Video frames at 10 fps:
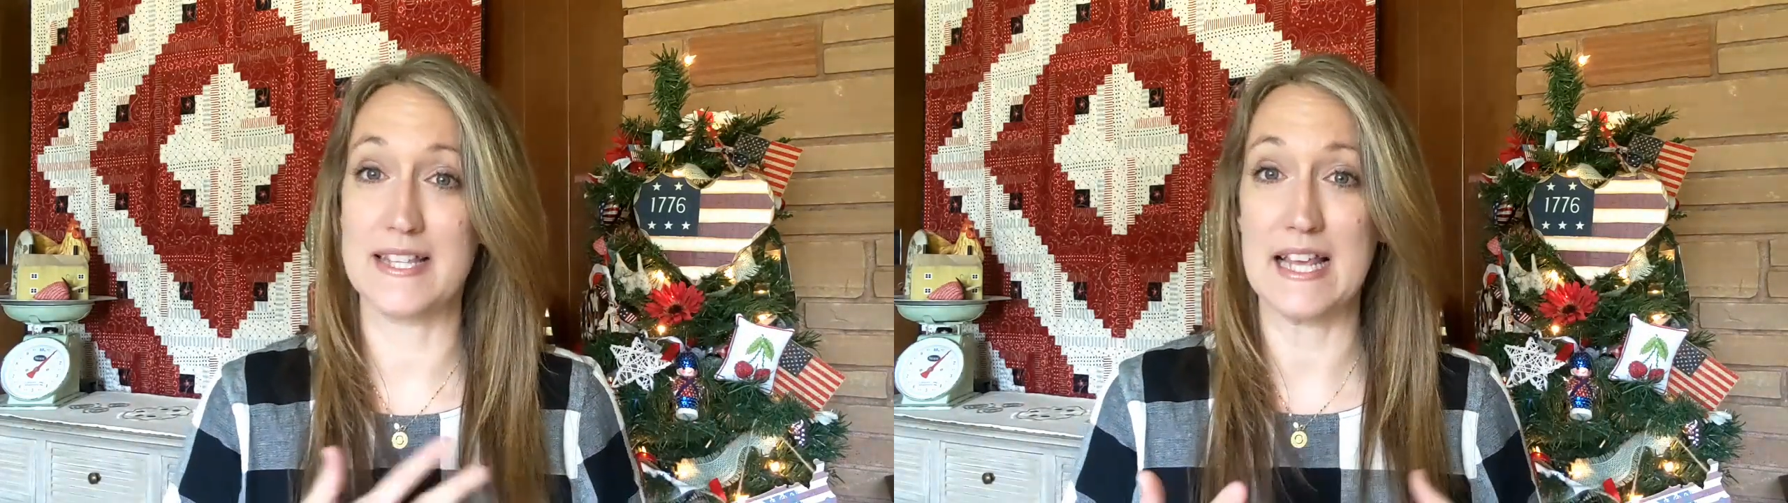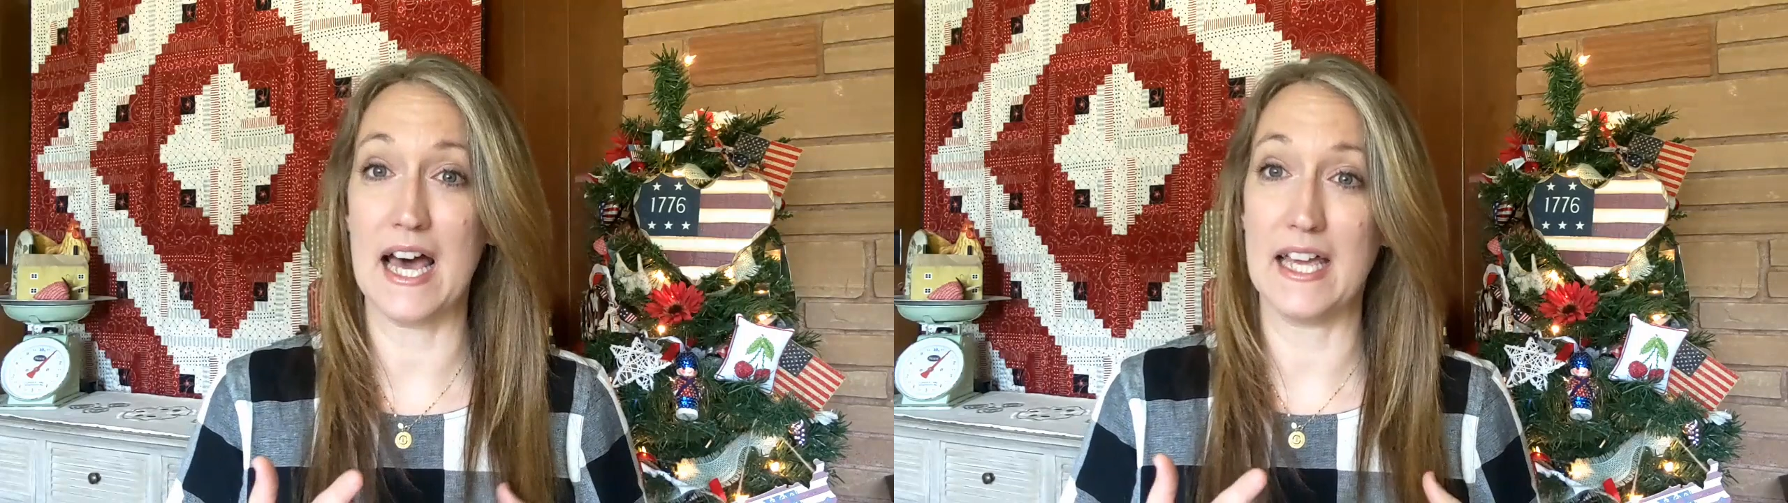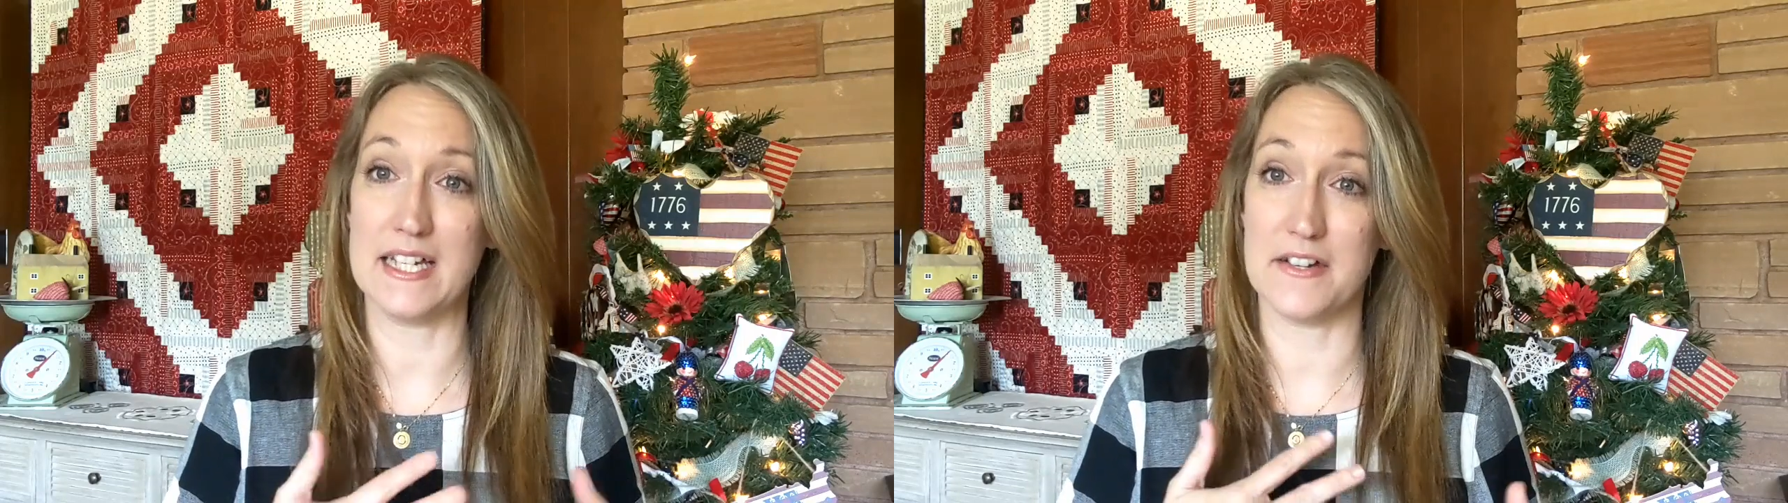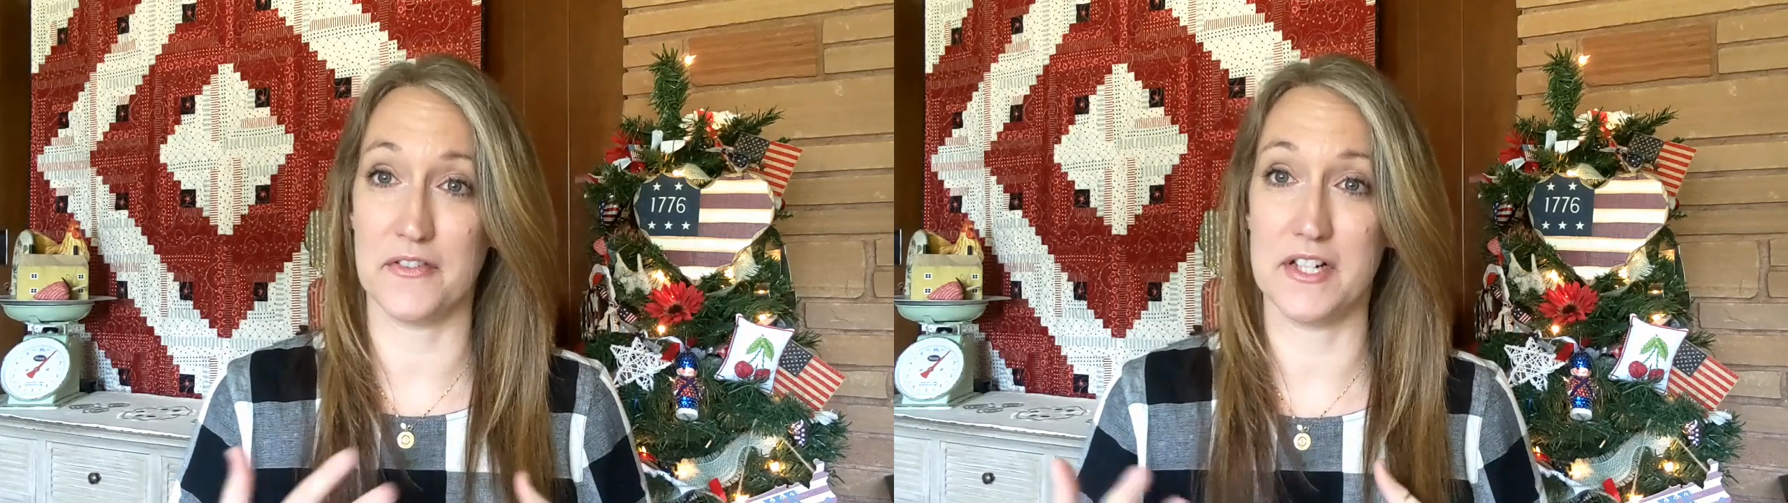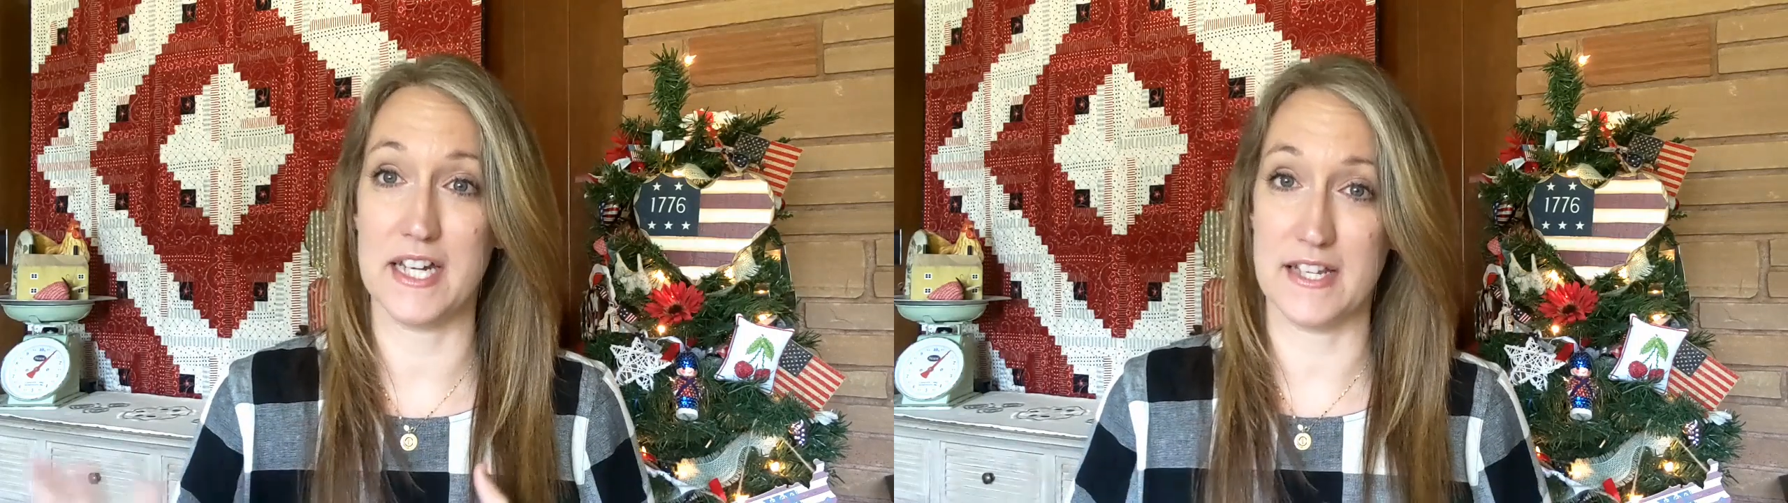assign
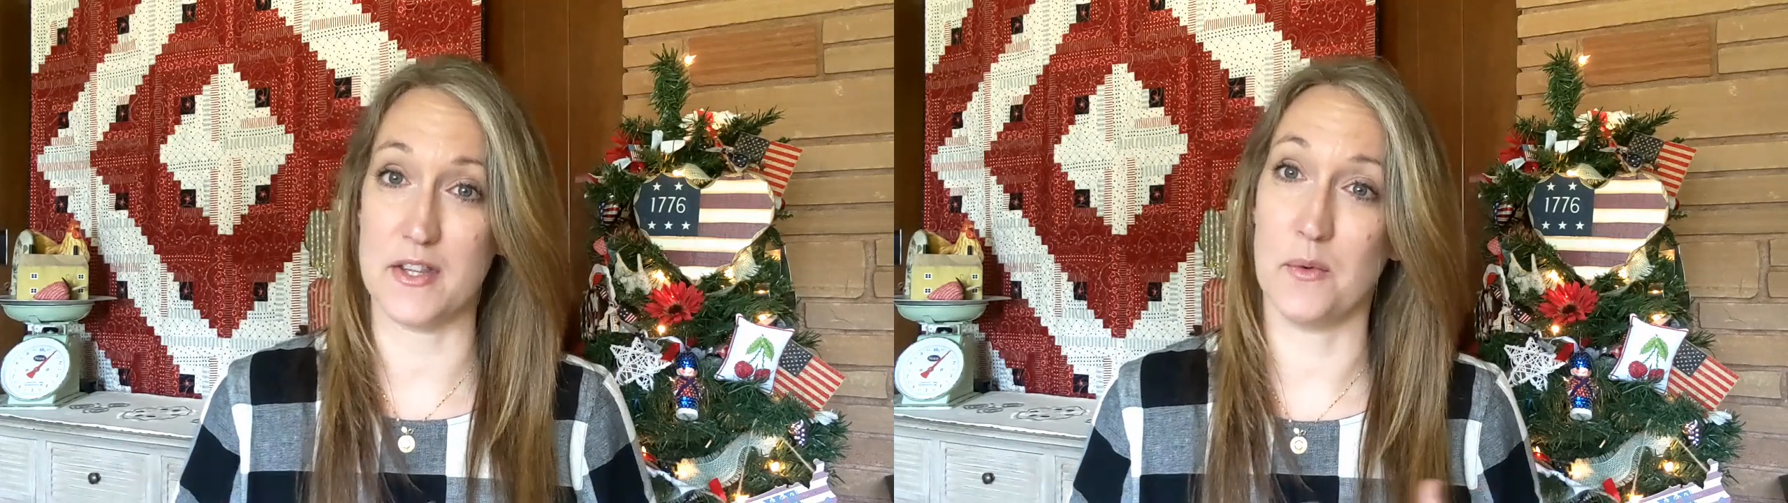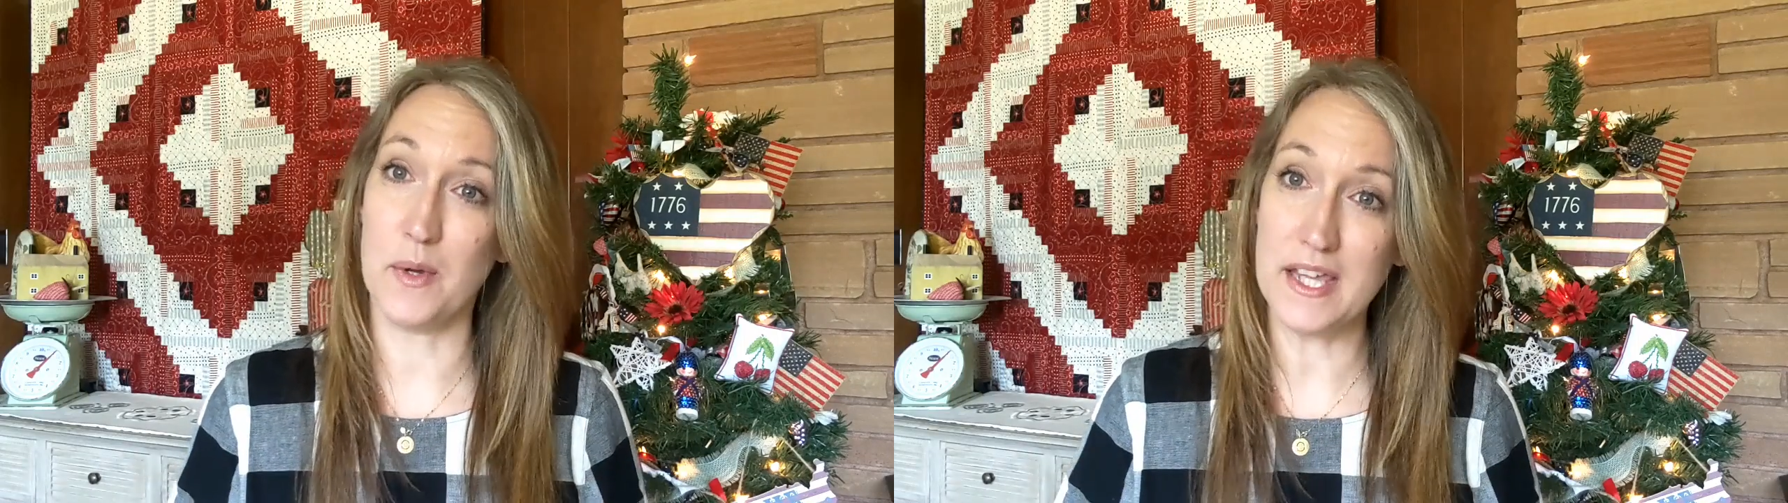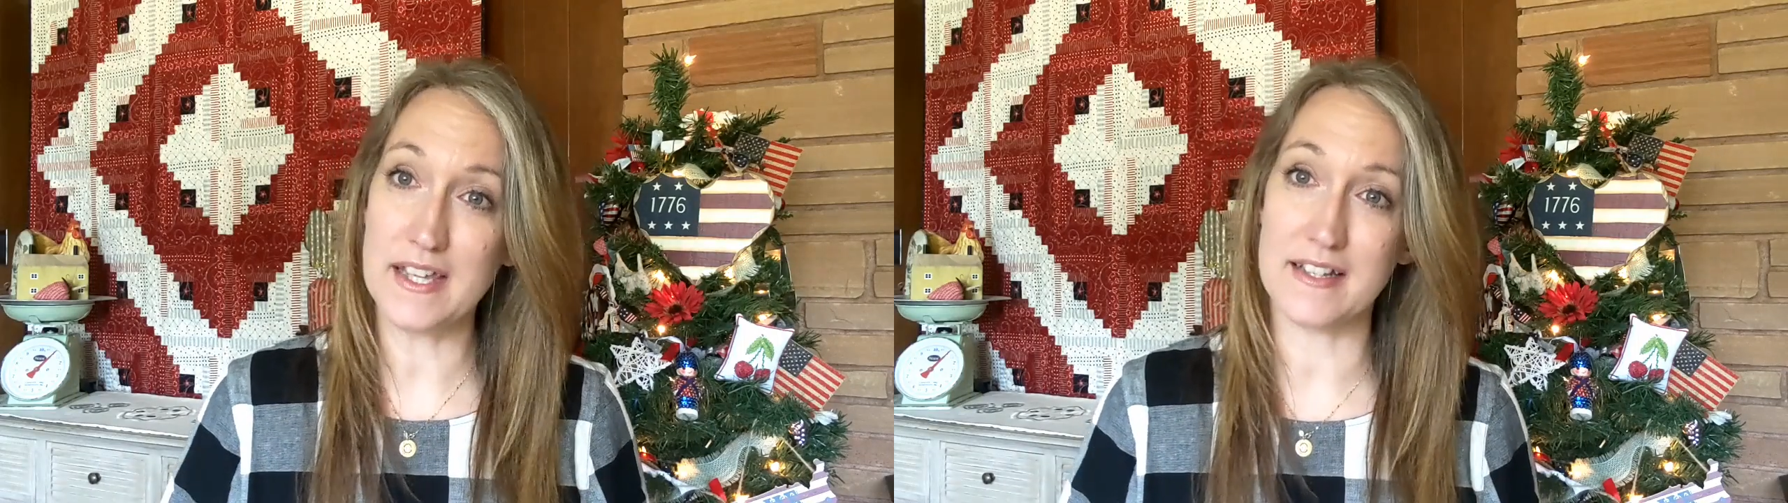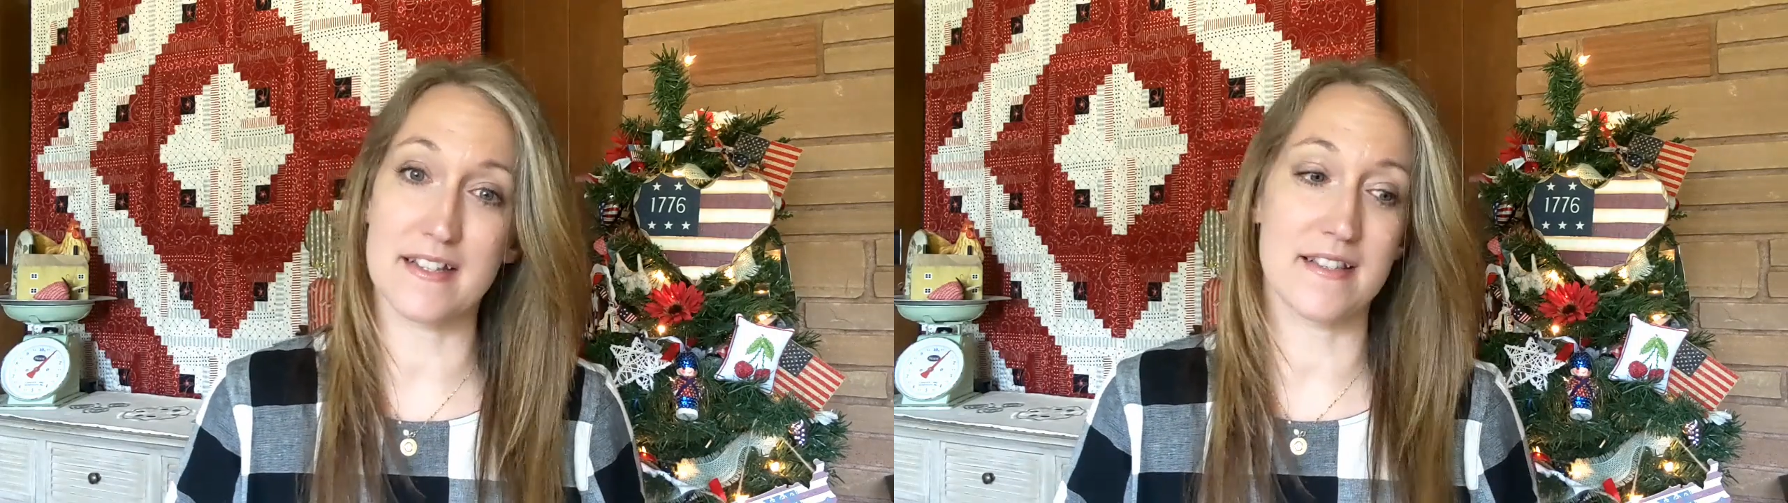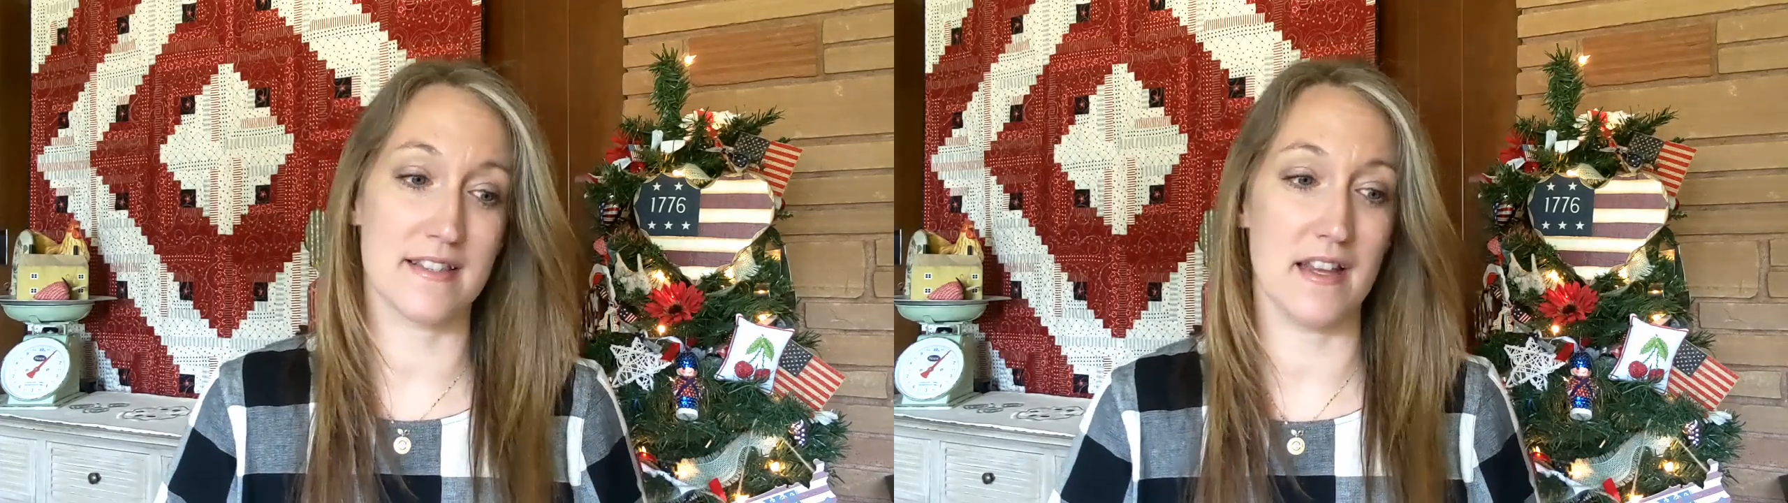different days of the weeks,